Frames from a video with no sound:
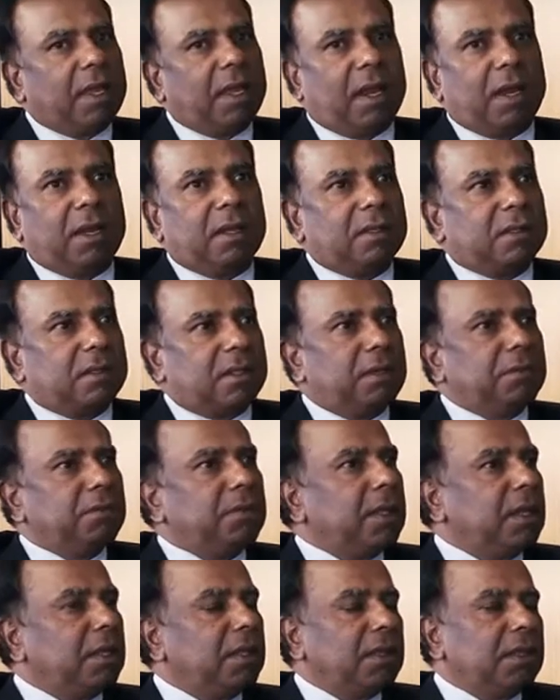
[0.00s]
And at the
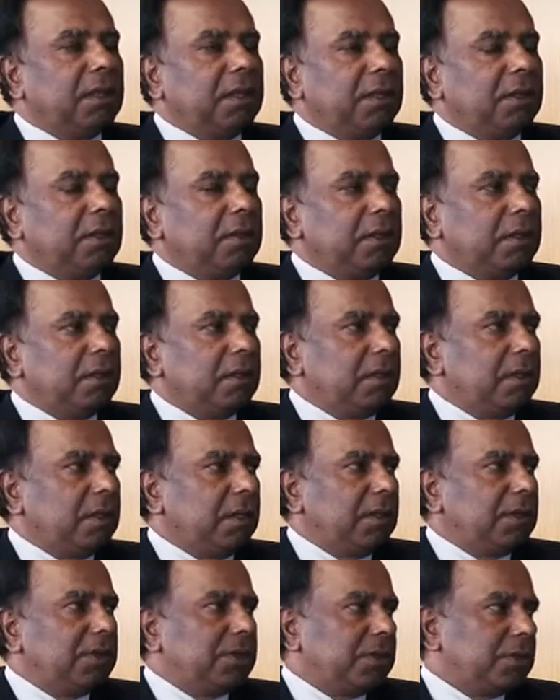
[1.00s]
same time, the
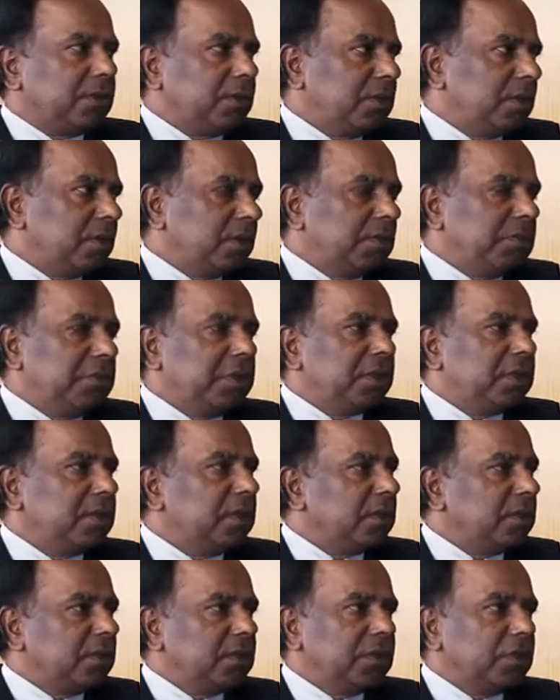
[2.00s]
industry, the
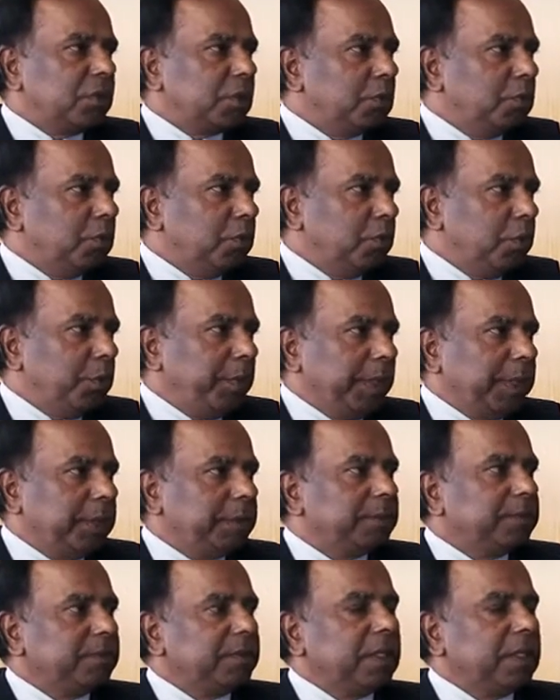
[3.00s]
business is booming.